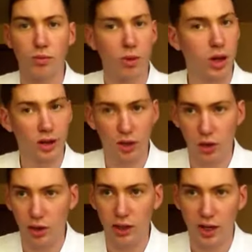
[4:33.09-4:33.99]
we'll get to
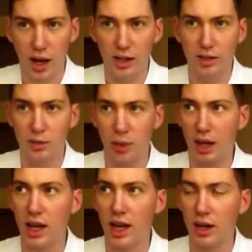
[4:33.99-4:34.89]
Golden Tate's
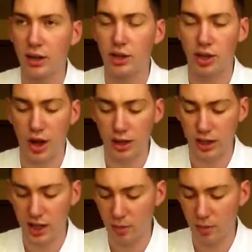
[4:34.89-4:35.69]
big hit on Sean Lee,